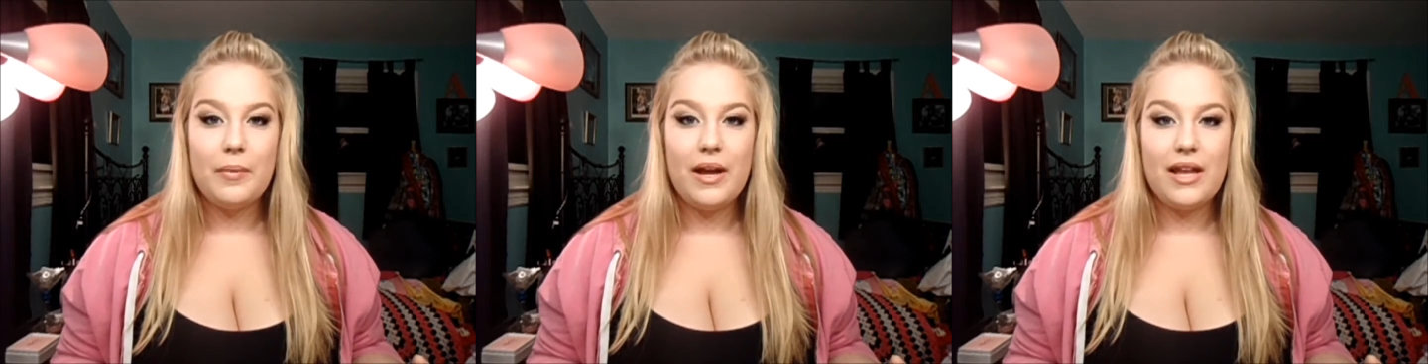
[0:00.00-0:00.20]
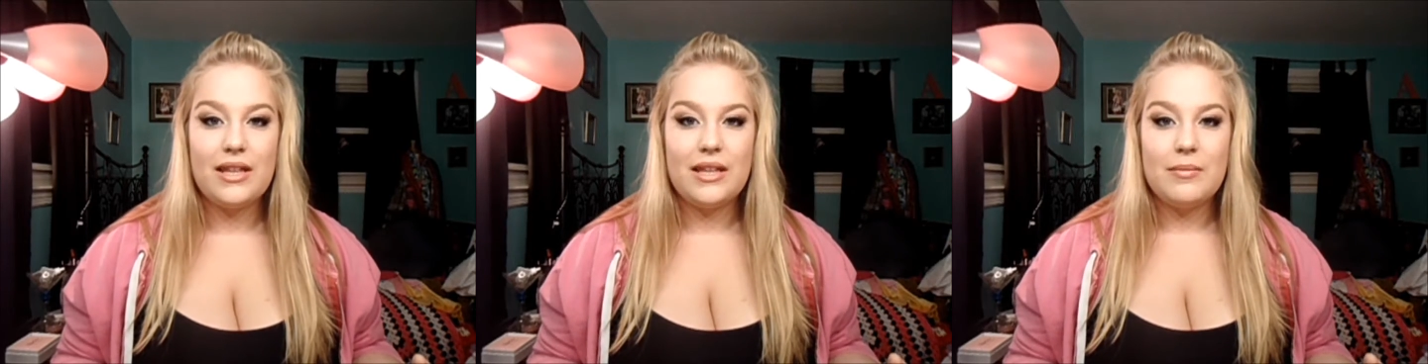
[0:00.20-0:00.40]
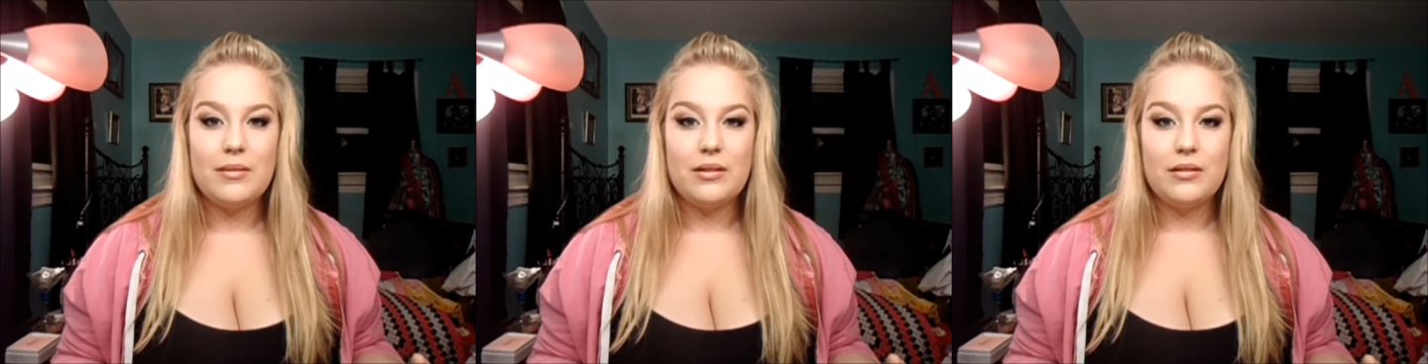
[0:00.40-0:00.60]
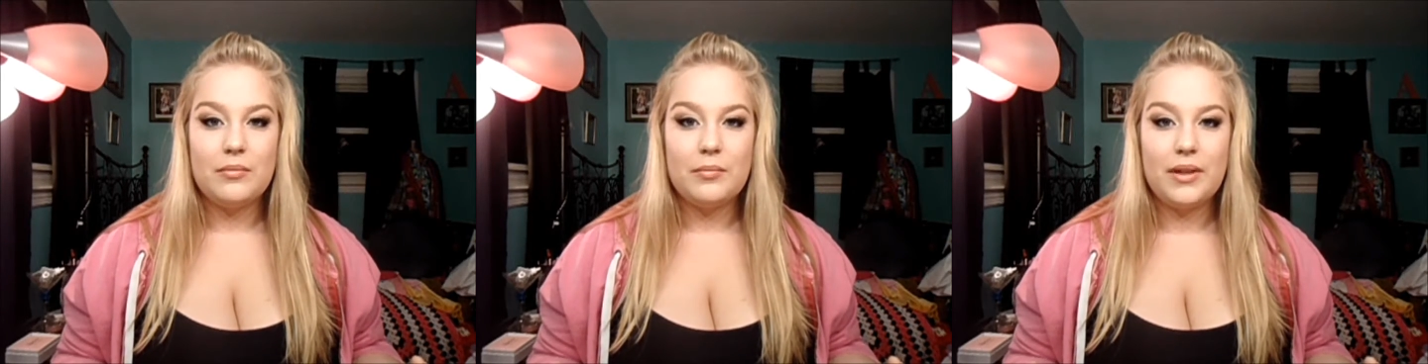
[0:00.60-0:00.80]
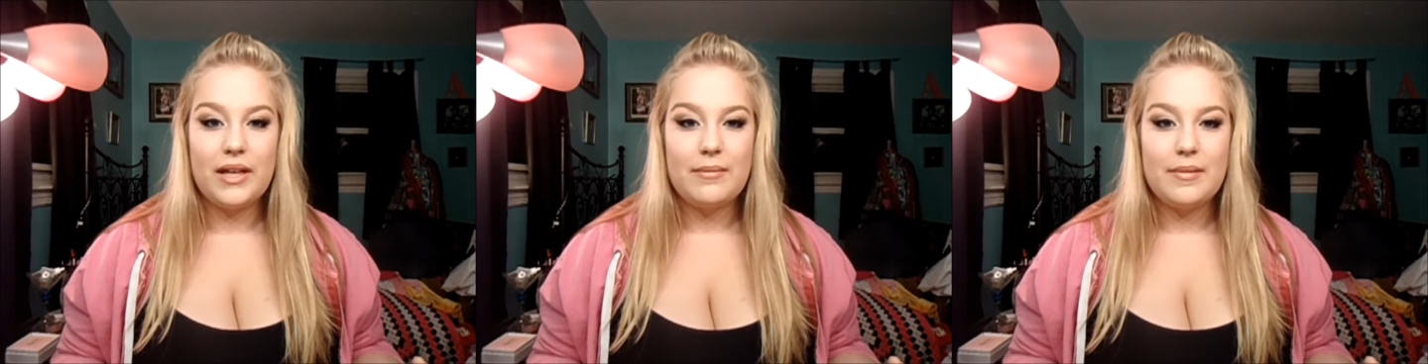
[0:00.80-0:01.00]
and they've been
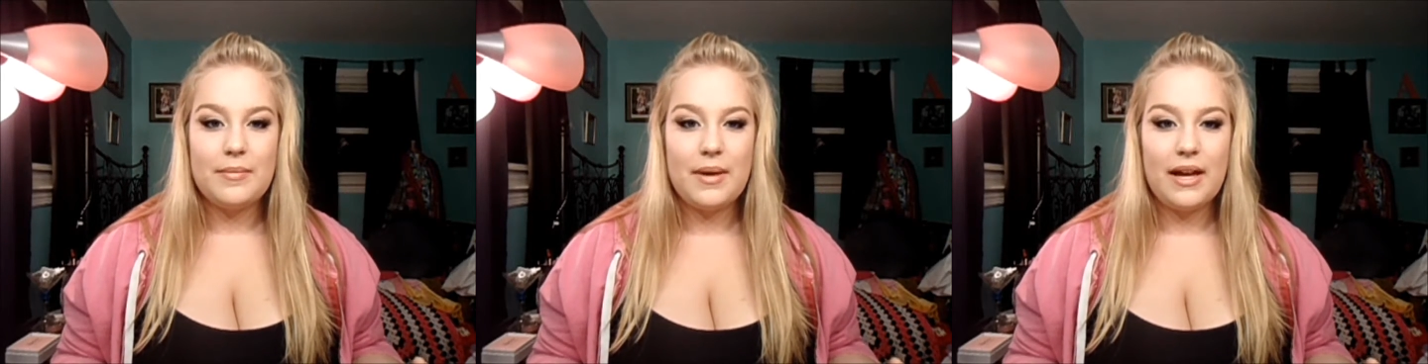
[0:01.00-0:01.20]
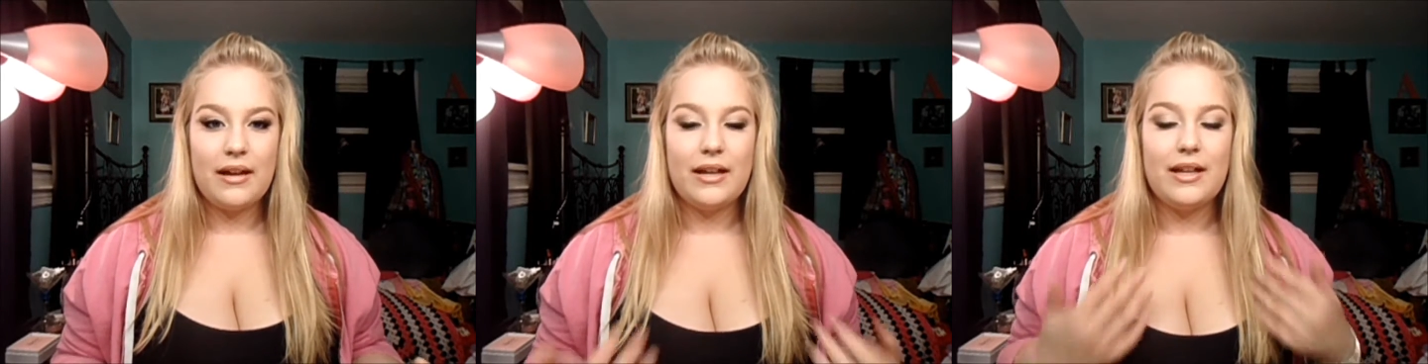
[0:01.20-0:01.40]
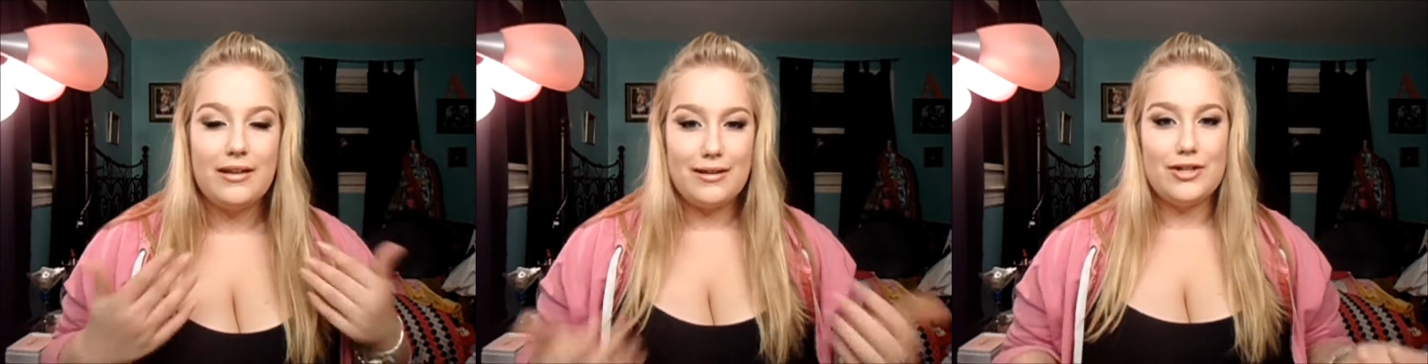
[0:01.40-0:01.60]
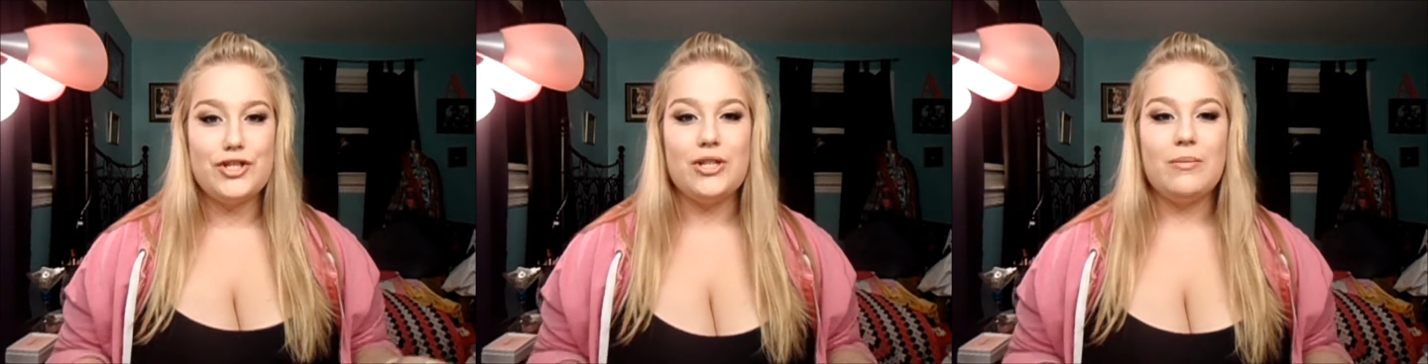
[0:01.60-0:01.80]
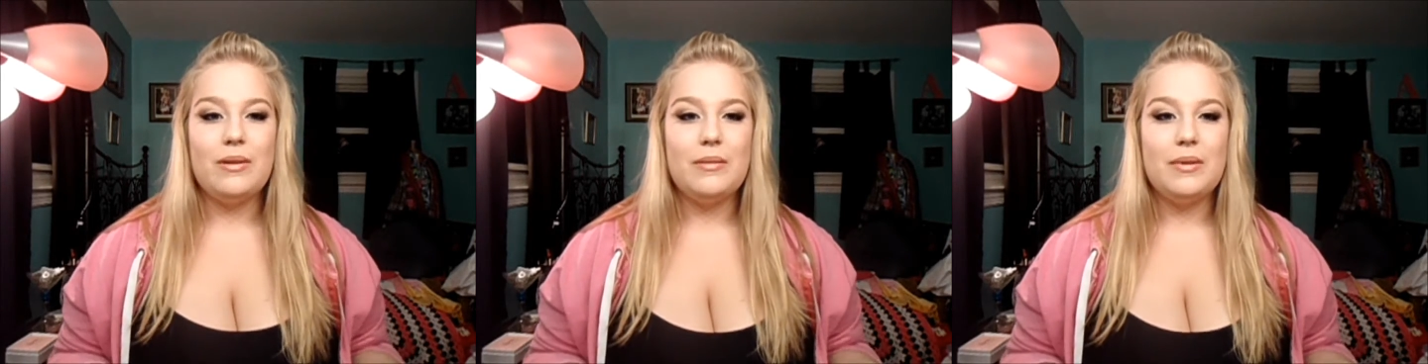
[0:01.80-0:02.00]
playing me back and
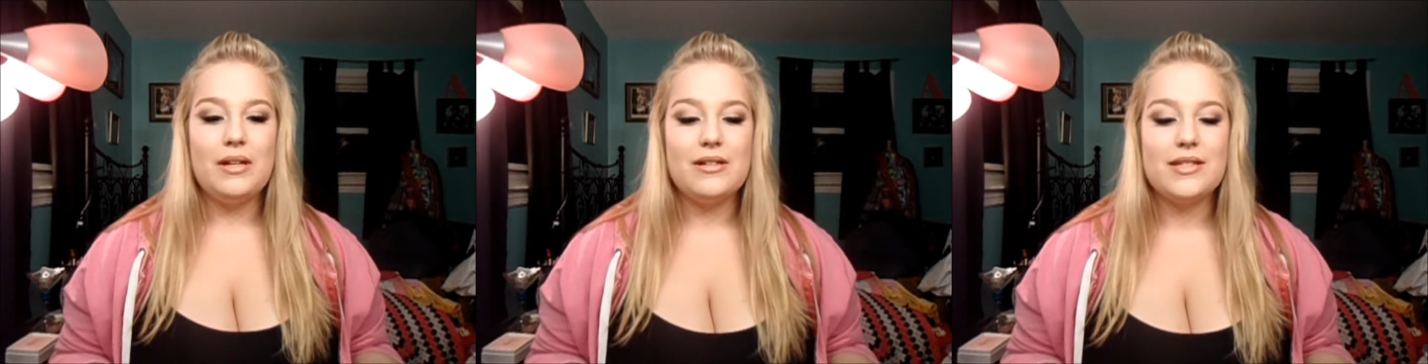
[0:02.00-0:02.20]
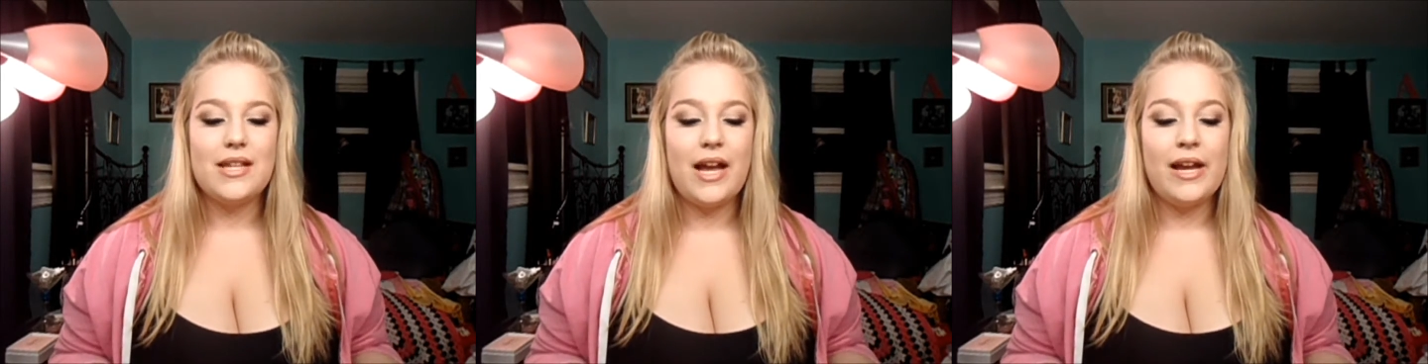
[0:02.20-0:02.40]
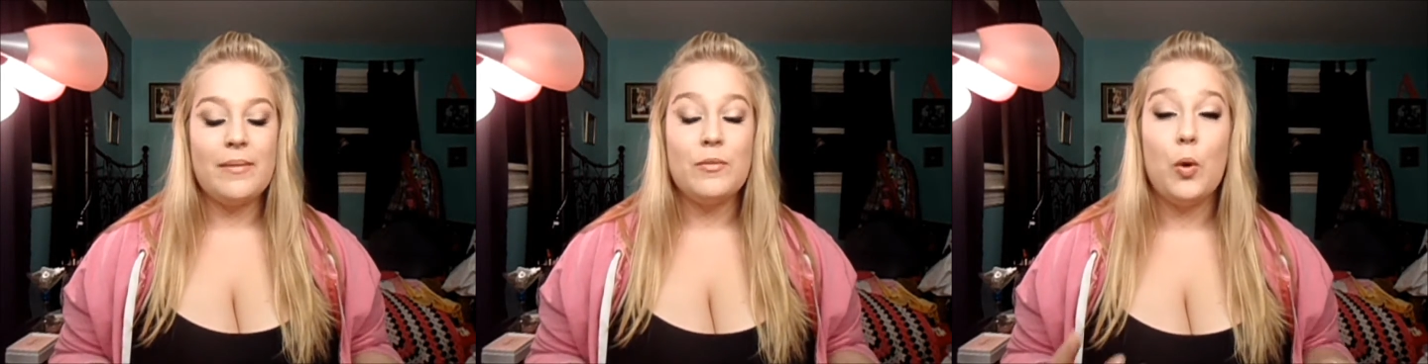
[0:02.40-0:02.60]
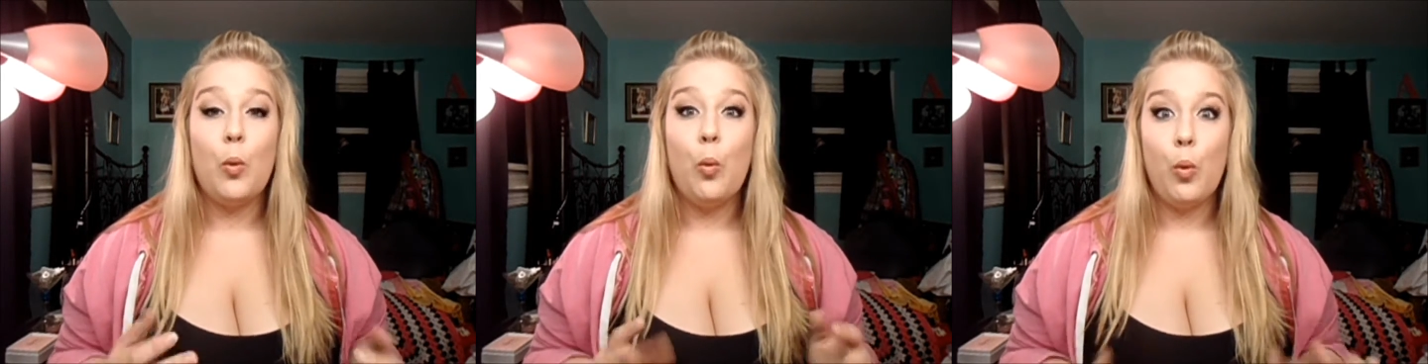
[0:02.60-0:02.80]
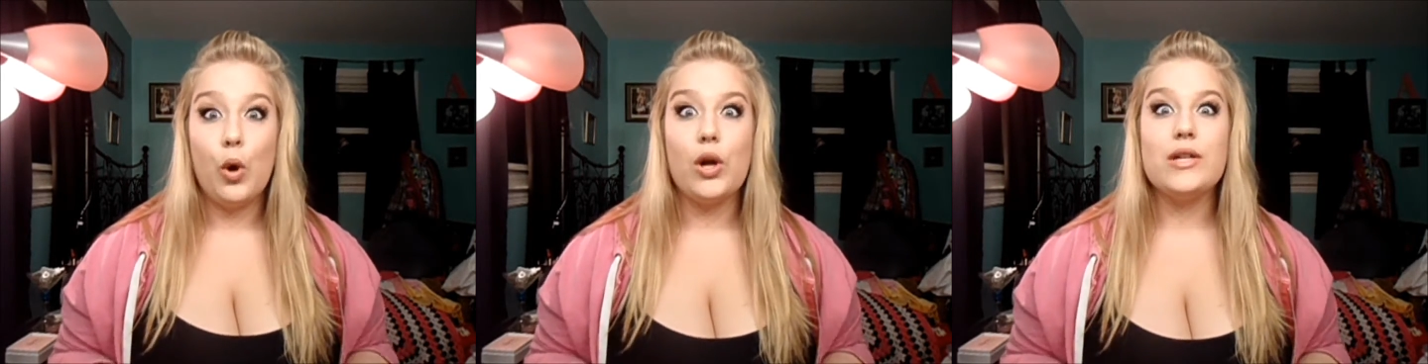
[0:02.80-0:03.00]
nudging me because I am the
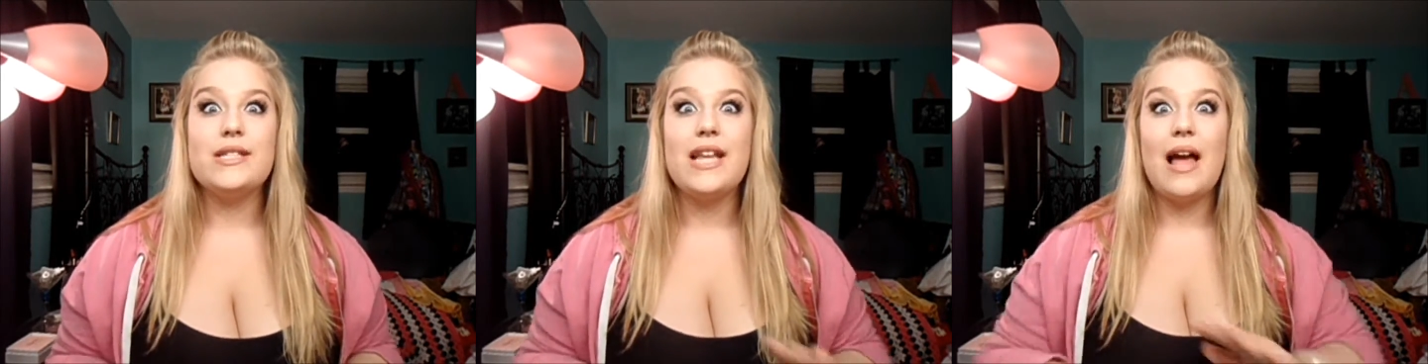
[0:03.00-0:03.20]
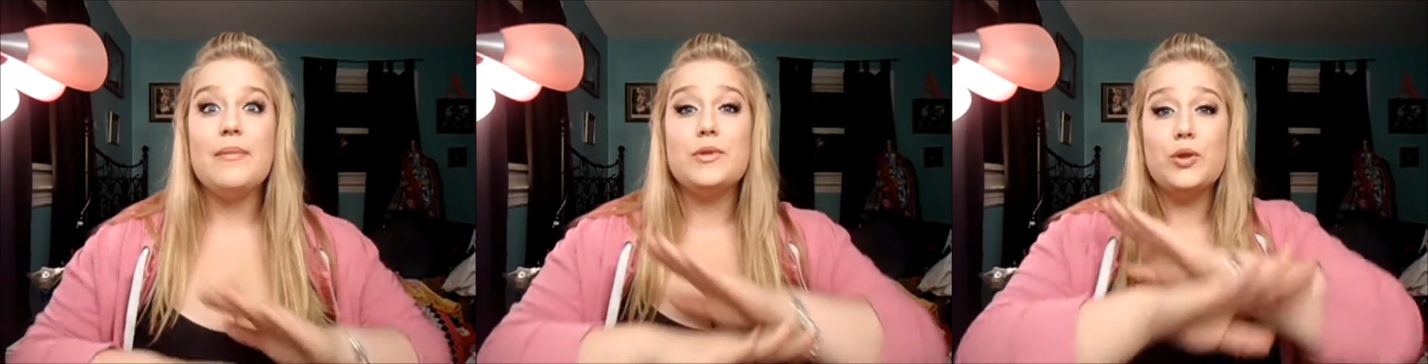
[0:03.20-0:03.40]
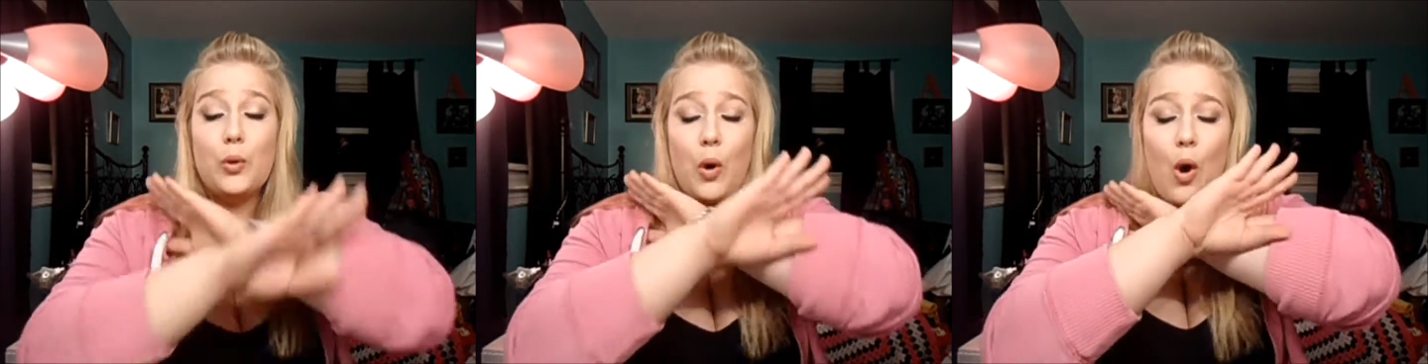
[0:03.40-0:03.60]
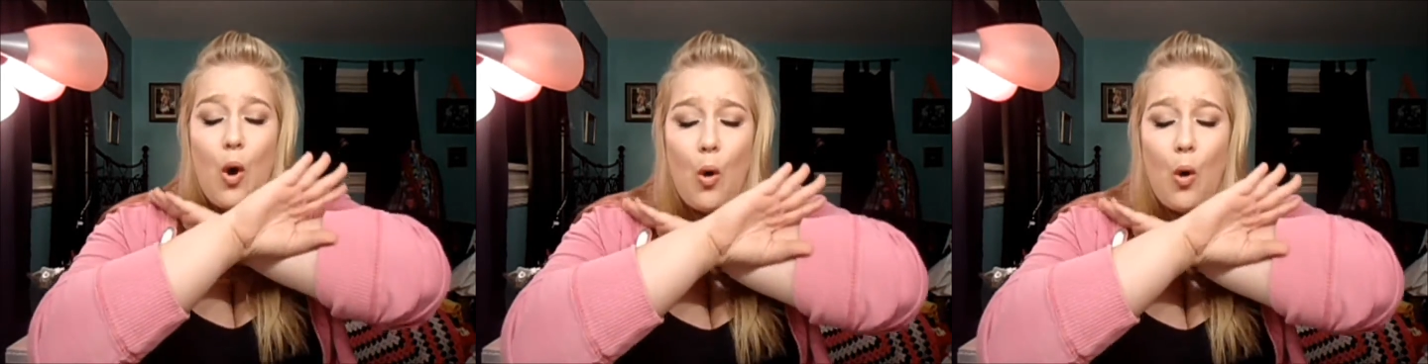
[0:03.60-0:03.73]
worst, absolute